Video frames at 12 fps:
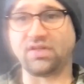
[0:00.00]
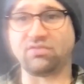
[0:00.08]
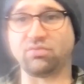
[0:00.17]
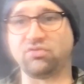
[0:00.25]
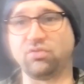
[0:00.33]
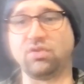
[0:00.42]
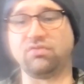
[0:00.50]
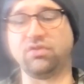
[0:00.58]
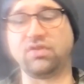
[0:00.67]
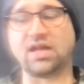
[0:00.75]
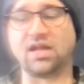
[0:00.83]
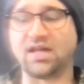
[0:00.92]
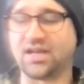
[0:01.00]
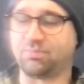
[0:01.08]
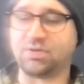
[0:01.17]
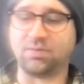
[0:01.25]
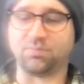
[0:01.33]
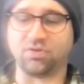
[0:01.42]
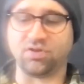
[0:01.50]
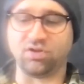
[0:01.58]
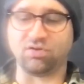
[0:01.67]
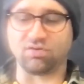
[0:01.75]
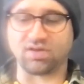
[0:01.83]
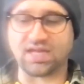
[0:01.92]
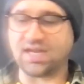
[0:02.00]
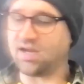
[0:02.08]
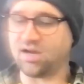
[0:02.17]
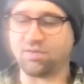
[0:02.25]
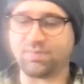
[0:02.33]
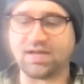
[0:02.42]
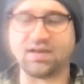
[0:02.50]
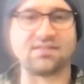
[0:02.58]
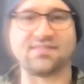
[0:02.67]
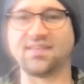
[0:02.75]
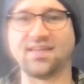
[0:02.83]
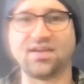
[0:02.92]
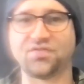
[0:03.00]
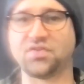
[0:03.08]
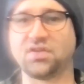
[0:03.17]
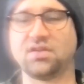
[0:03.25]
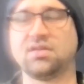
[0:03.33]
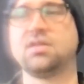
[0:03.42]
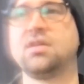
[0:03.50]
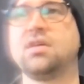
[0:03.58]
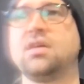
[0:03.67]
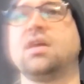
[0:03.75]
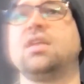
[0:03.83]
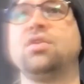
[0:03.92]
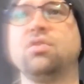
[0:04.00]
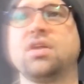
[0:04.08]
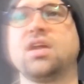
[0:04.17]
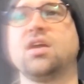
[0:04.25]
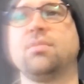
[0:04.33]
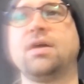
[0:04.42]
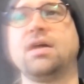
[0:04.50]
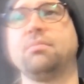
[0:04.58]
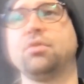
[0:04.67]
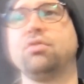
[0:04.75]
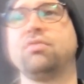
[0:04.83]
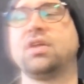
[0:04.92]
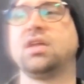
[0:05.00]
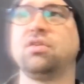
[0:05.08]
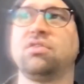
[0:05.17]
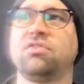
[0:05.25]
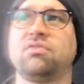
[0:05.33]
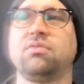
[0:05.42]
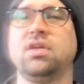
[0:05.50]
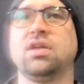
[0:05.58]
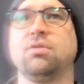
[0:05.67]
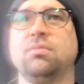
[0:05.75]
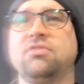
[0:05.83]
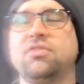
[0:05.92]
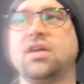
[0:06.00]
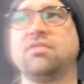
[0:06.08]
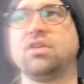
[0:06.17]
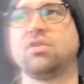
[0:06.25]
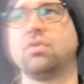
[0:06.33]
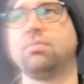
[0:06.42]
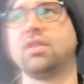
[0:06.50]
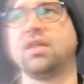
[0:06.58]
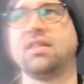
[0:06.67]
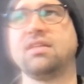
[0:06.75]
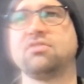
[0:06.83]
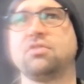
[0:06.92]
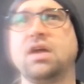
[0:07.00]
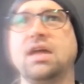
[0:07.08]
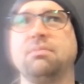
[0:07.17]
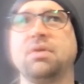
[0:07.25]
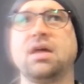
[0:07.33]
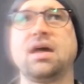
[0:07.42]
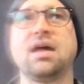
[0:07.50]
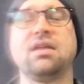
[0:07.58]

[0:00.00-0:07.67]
if you've got a lot of people and you don't care about installation and you don't care about moving. You're just Mr. Heavy Equipment. Like, that's great, but